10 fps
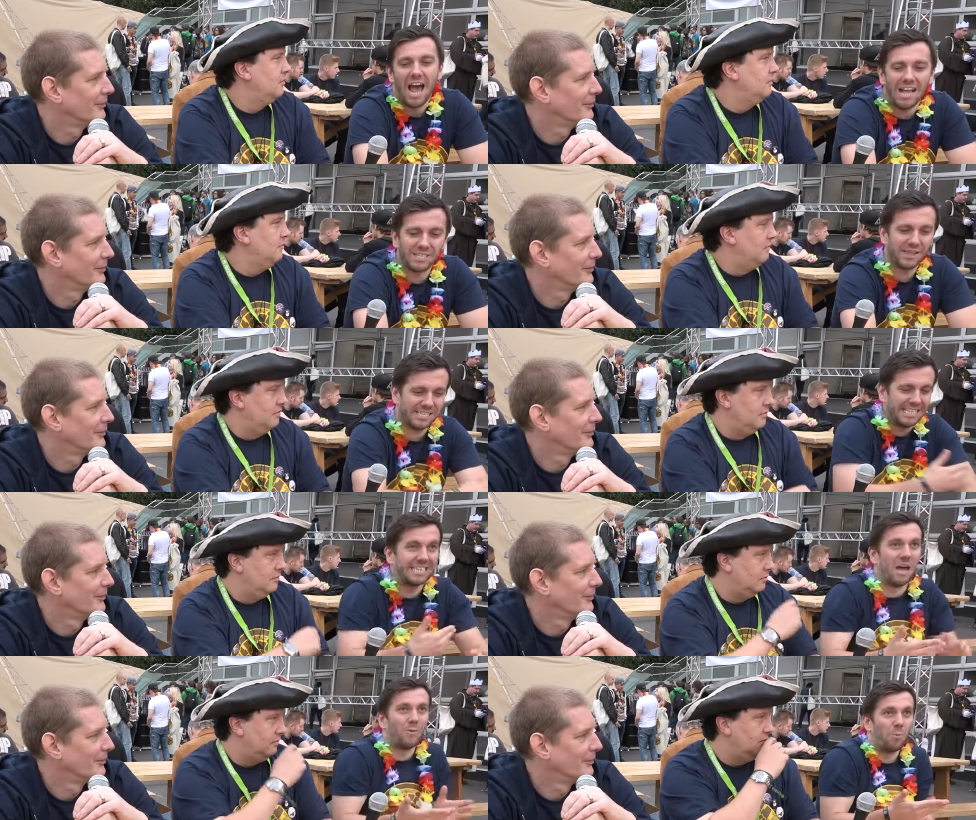Speaker 1: And so they're
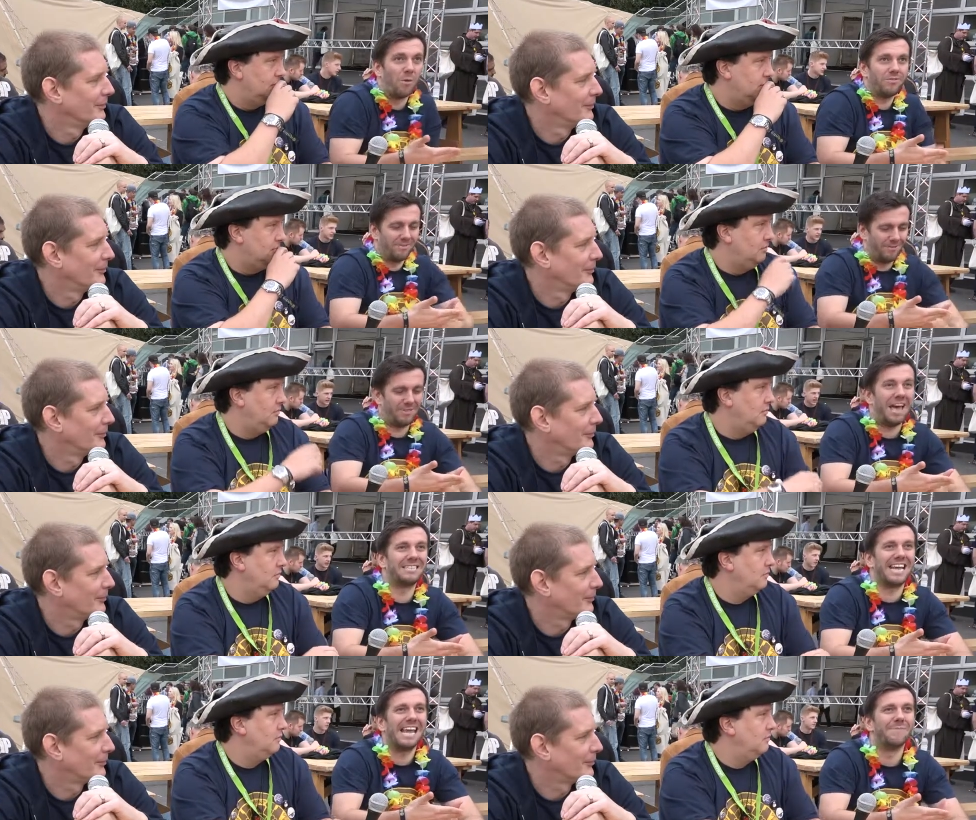sitting there with what their
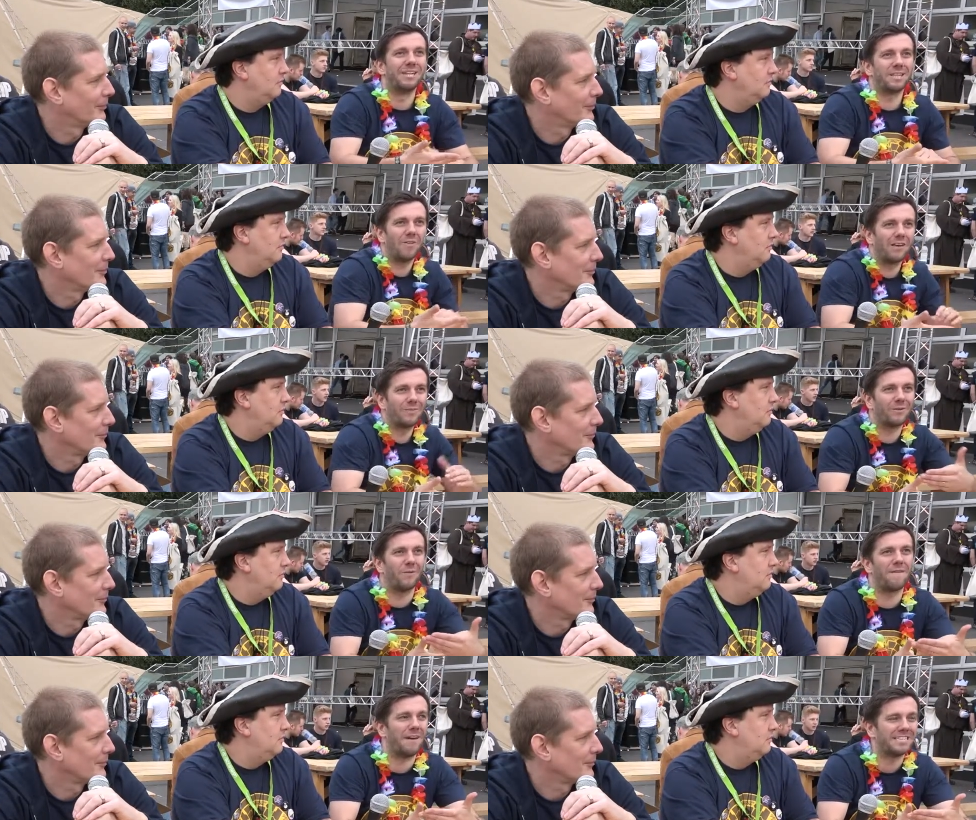team. It's like they've, they've
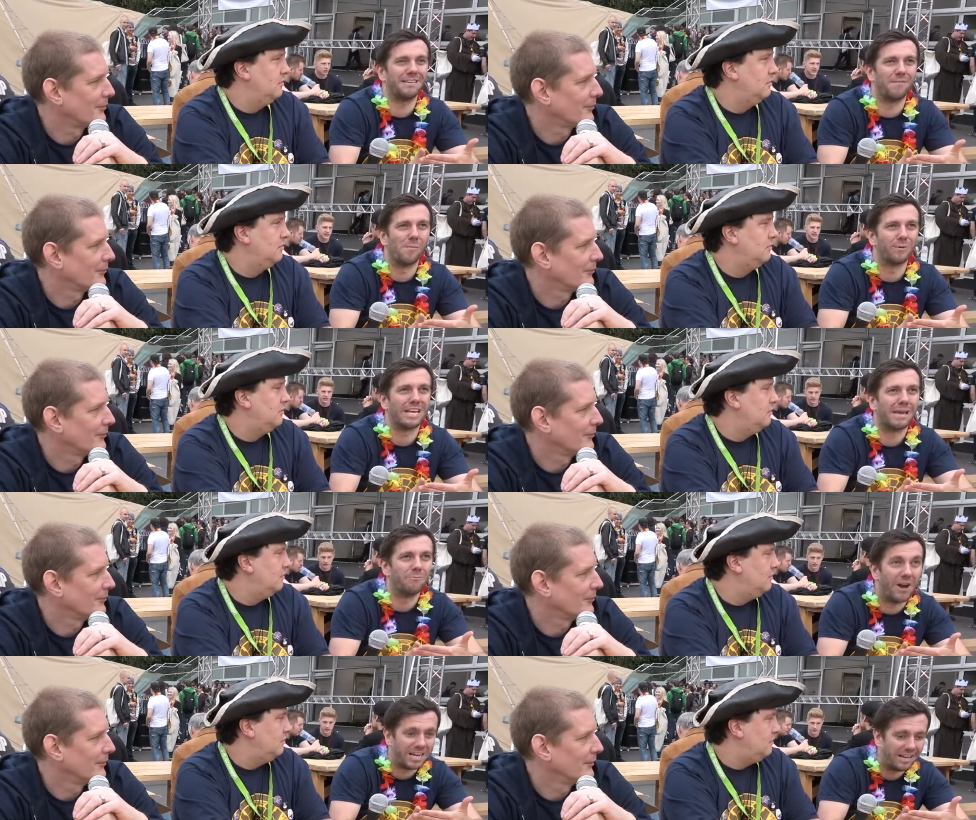got their fantasy football
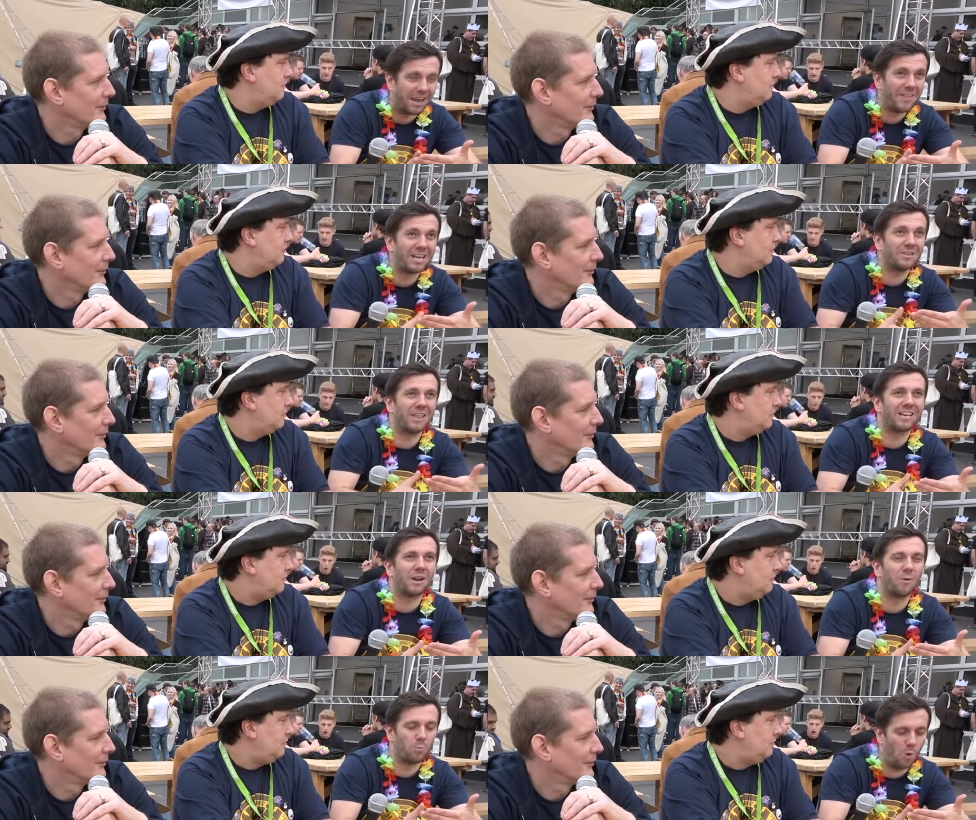team ready, and they, they're
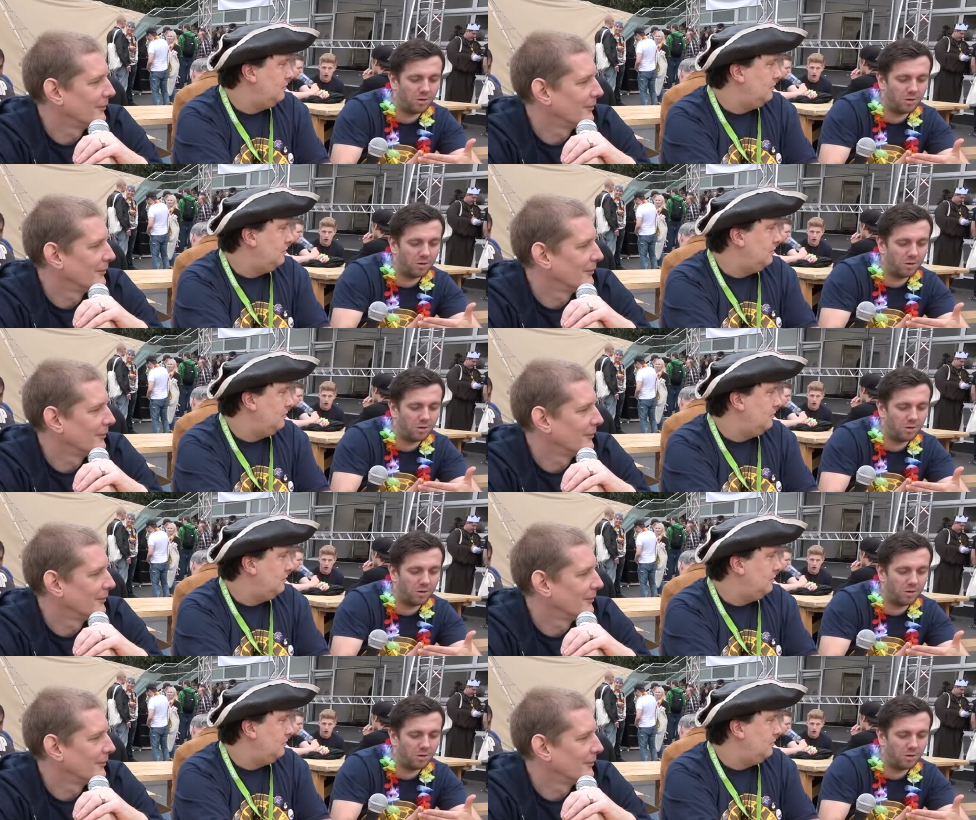going to